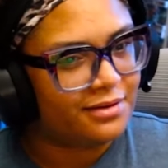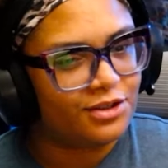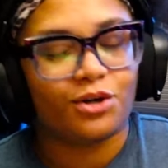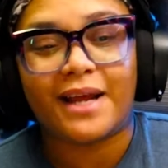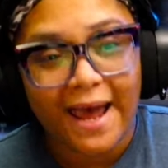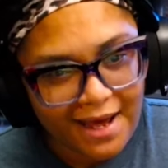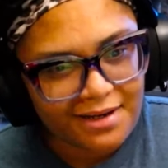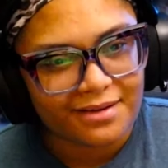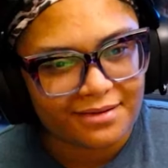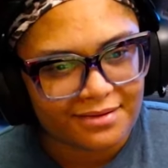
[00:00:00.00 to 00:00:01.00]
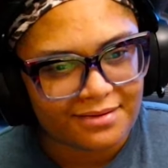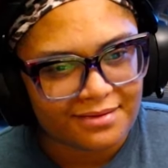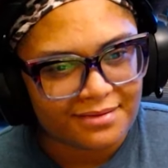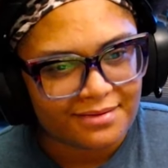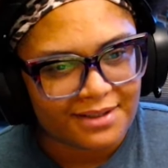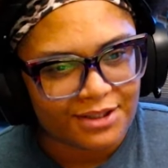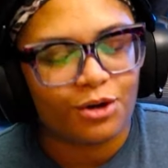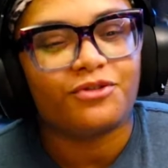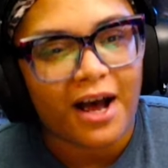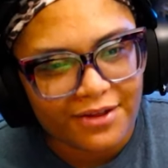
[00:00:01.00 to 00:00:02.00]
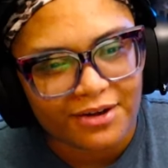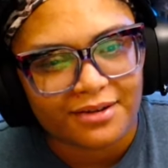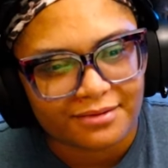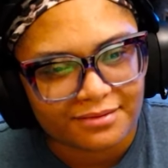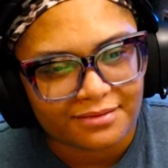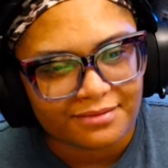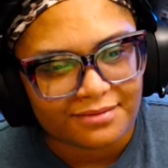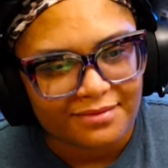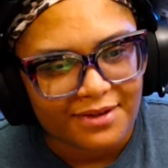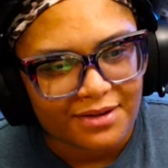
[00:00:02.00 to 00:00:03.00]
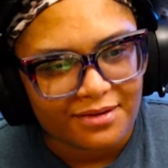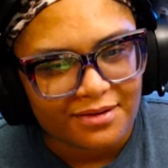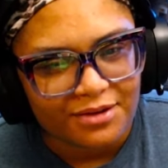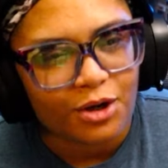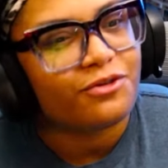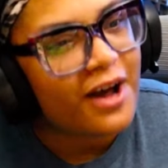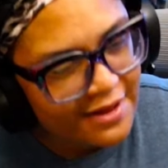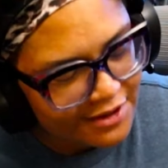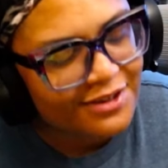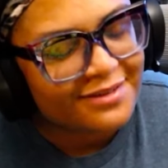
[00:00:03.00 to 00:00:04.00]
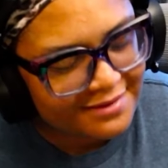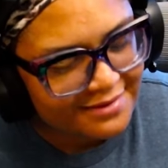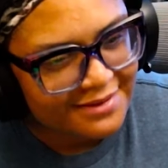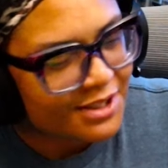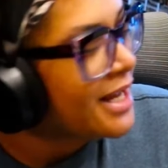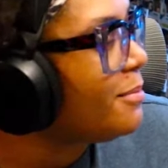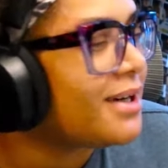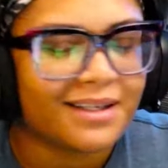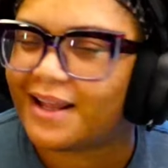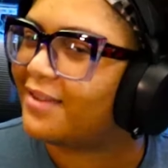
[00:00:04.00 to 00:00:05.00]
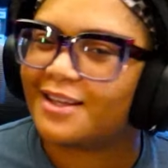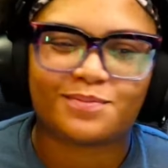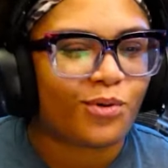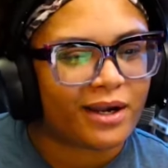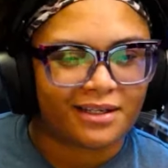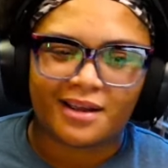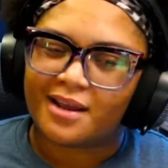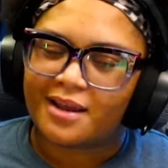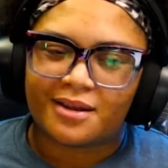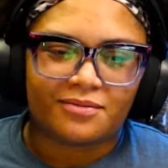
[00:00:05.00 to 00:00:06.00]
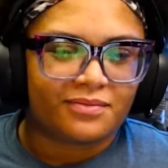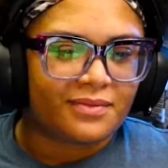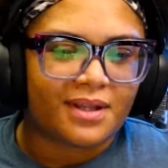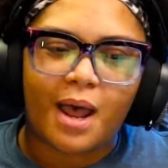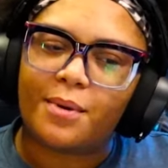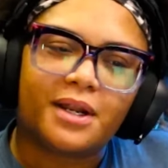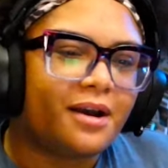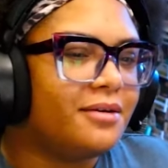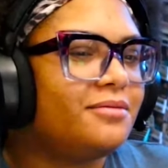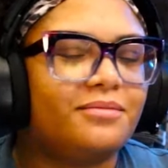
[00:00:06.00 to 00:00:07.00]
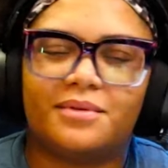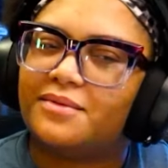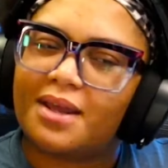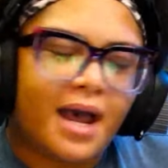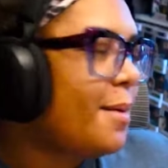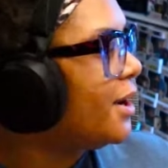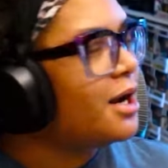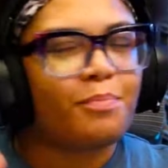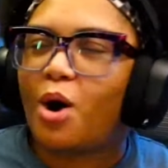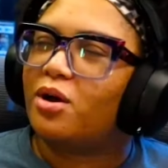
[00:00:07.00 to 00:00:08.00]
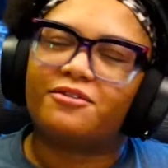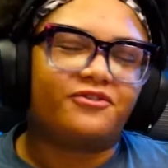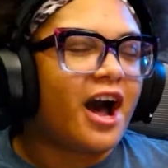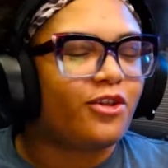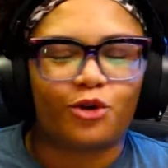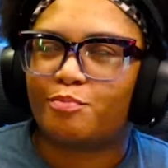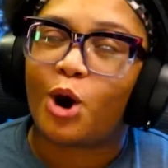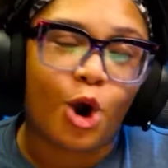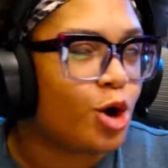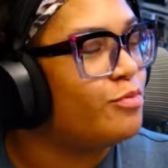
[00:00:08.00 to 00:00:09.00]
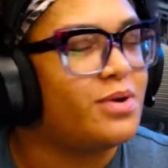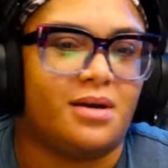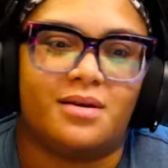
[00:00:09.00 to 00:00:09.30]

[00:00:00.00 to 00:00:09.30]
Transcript: Your dad? Your father? Your father? Because I'm gonna, at this point, I'm gonna poke a father barb.